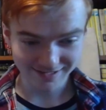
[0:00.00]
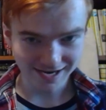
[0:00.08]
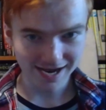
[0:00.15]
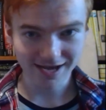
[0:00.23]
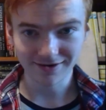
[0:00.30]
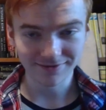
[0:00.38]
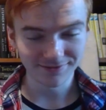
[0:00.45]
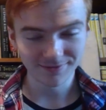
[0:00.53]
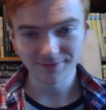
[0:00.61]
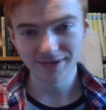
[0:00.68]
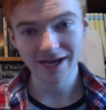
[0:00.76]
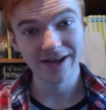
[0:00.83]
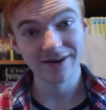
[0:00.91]
I
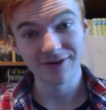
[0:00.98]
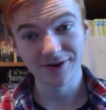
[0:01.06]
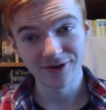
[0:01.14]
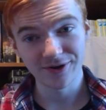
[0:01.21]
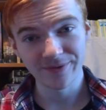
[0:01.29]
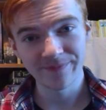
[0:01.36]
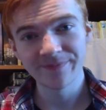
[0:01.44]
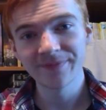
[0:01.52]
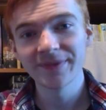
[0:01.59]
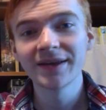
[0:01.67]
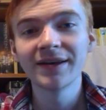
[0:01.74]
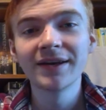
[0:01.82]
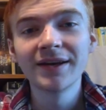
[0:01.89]
don't
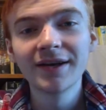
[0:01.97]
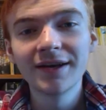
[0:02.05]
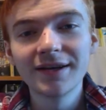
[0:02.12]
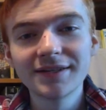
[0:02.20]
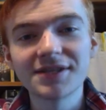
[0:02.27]
know.